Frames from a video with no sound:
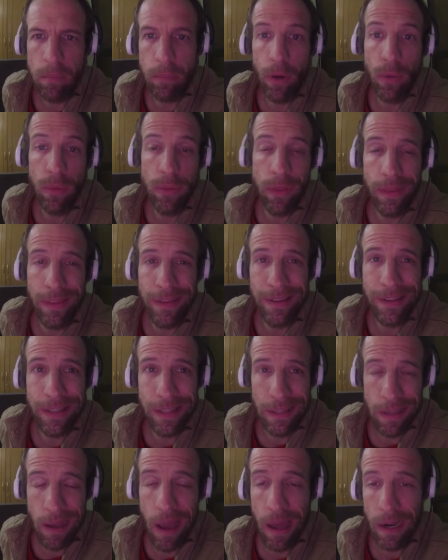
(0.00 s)
both of the
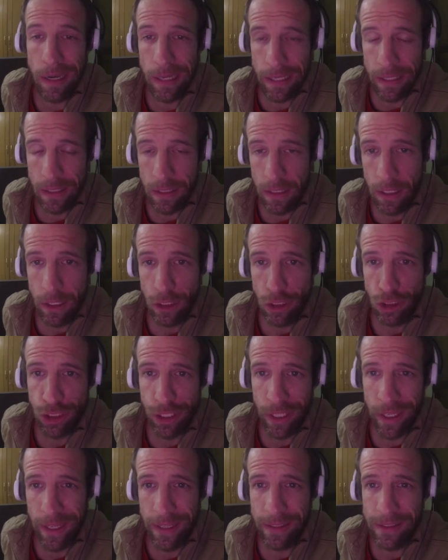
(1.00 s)
Gyani
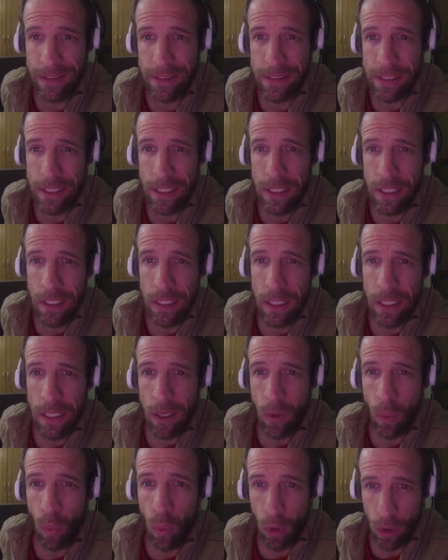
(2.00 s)
chains
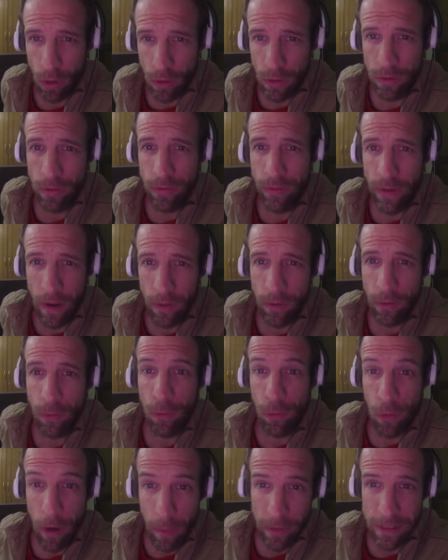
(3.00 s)
were founded
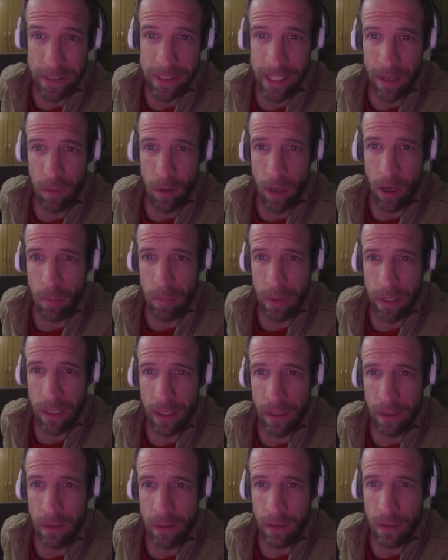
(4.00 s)
from the same
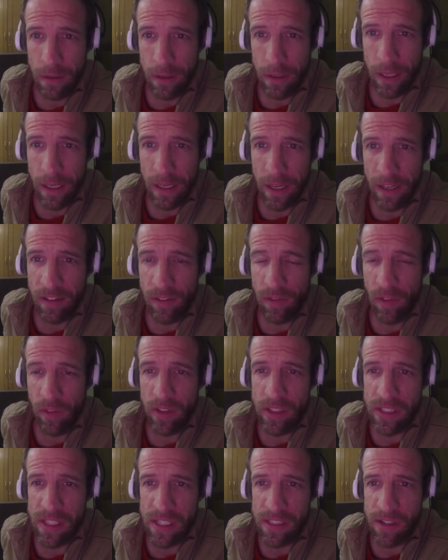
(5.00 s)
company in
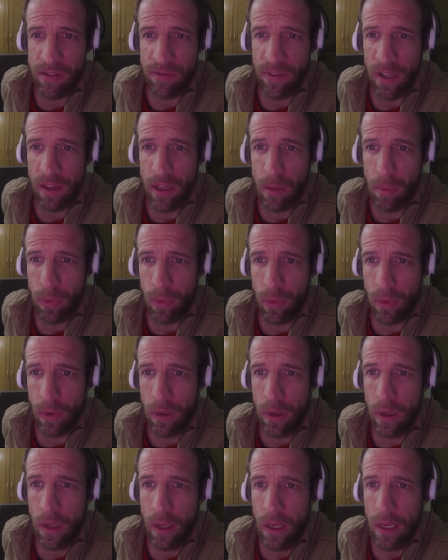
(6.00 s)
1956 in Fatehpur,
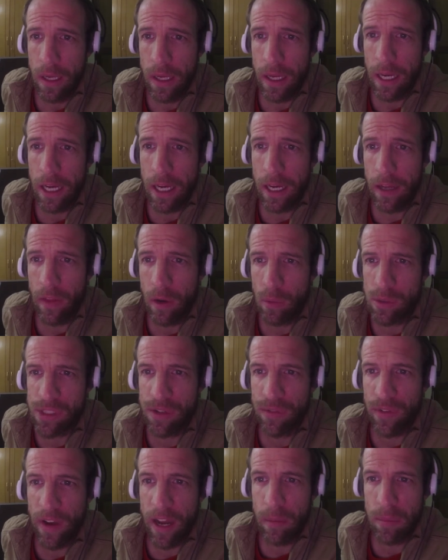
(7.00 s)
uh, and then it was
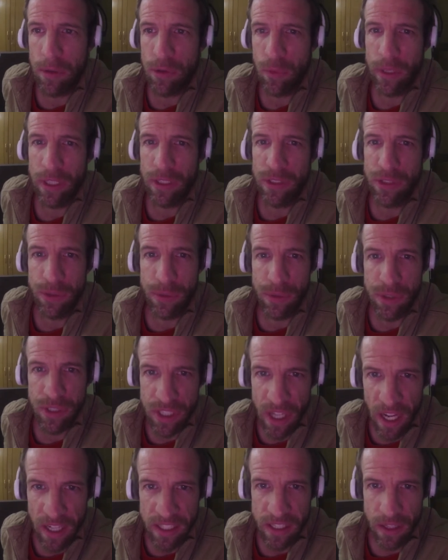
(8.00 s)
divided between two
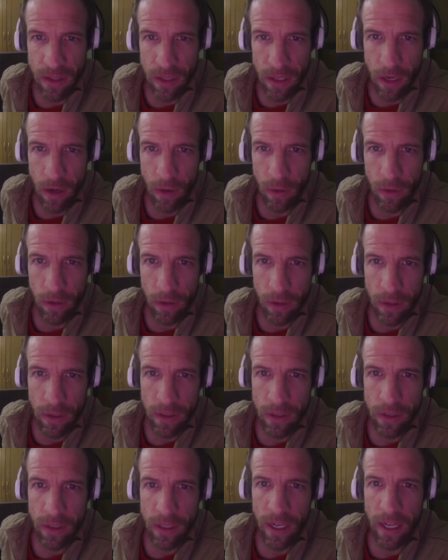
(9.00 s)
sons of the owner,
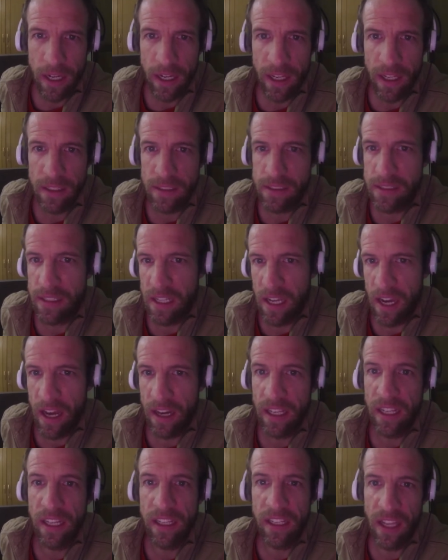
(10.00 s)
and hence
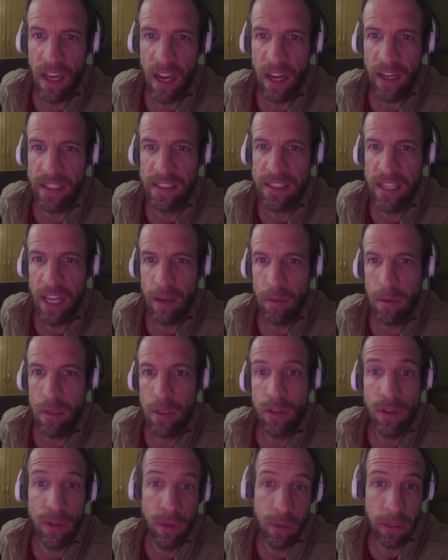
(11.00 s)
Gyani and Gyanis came
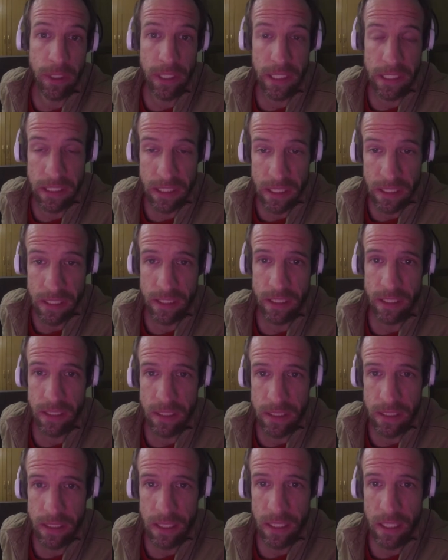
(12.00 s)
into
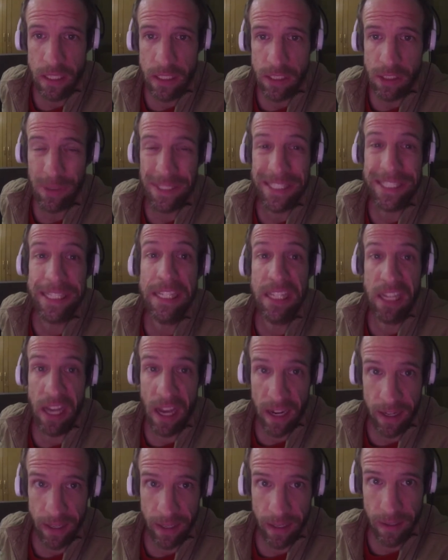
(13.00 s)
existence. So it's
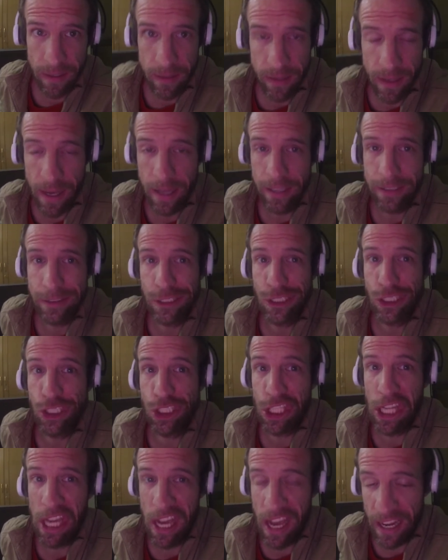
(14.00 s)
Gyani, not
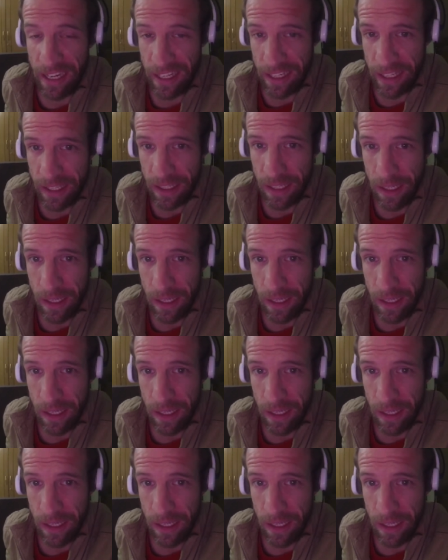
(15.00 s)
Gianni.